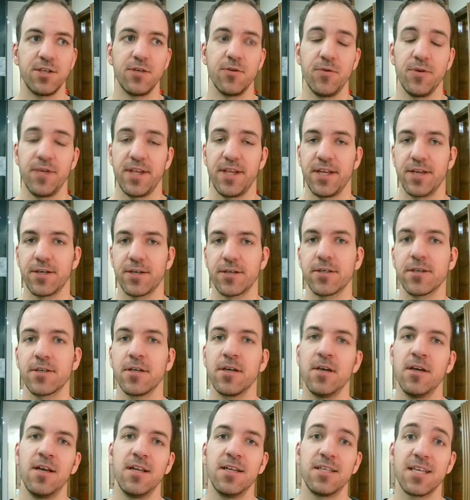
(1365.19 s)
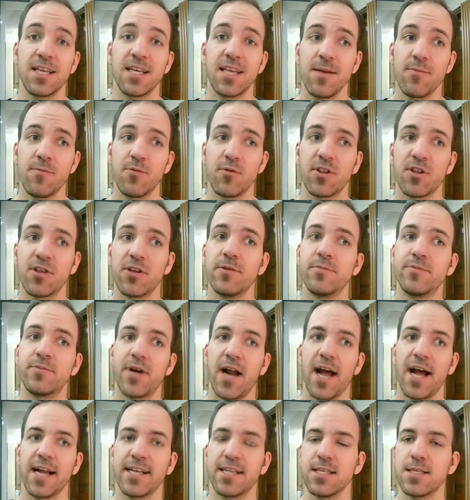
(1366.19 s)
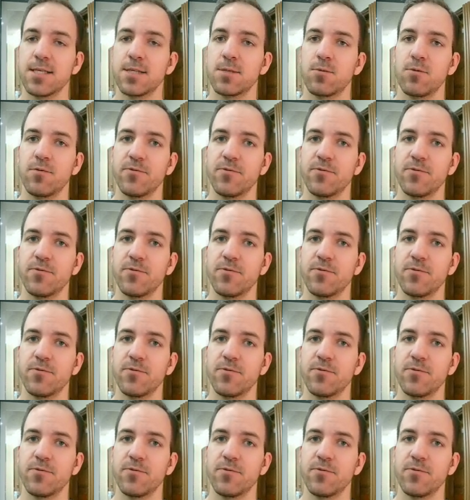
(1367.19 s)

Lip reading: do here to keep with good practice.